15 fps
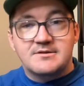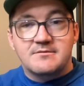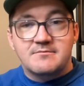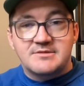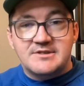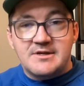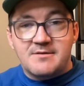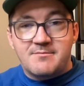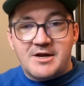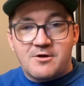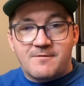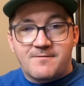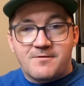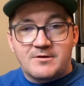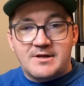see you, Michael
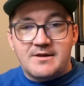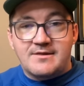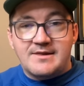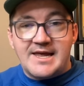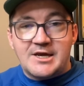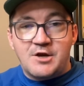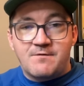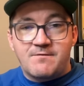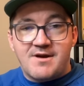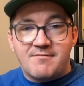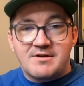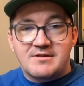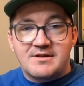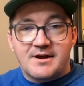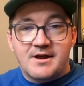Ferland. Thank you for
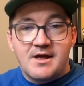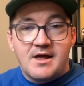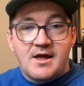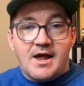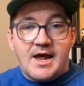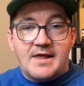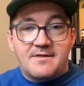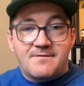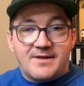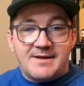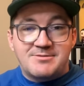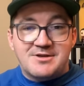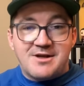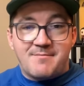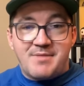everything. And the
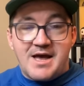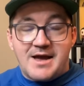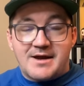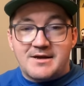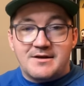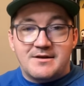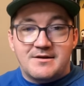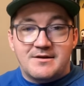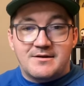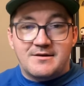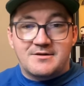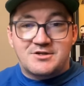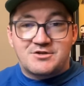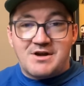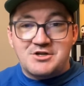Flames got back,
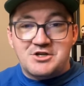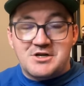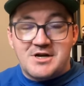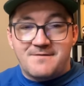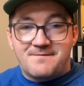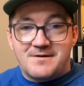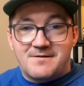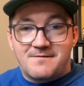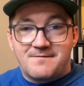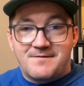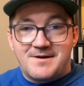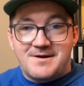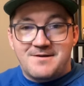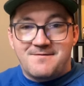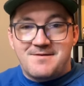strangely enough, in
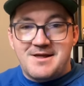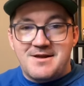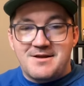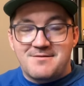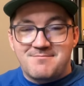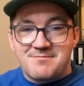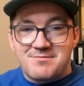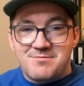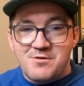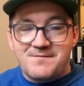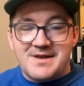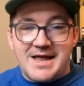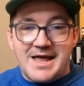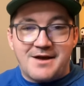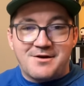a move
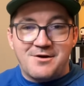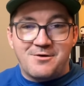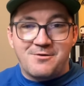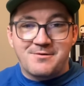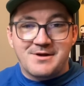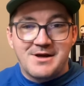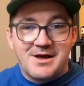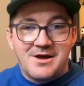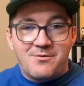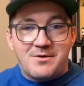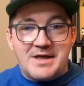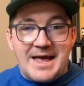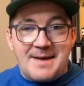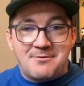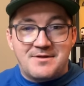that echoed what
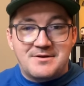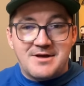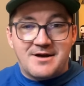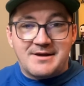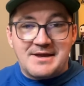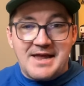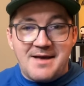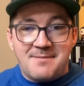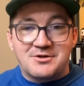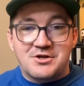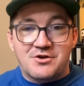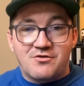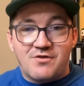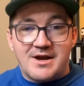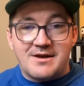happened with the Dougie
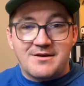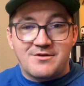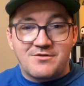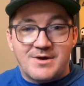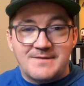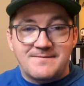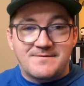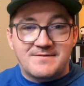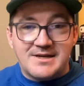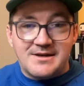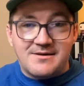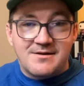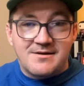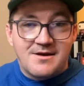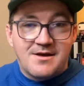Hamilton trade in
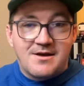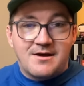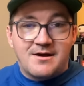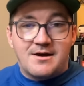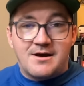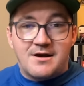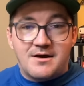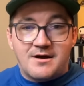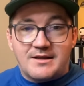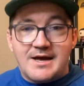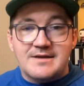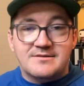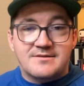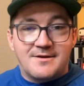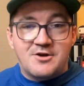2015.
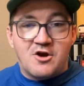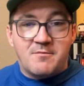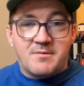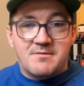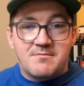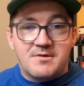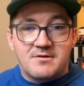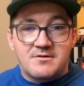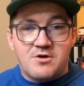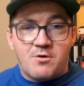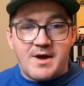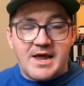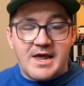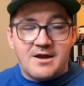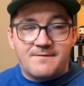Elias Lindholm and Noah
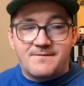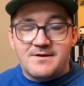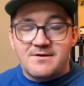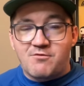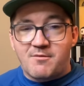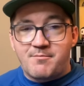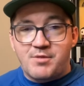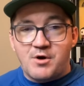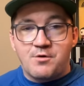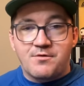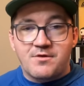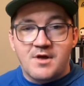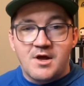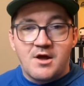Hanifin were both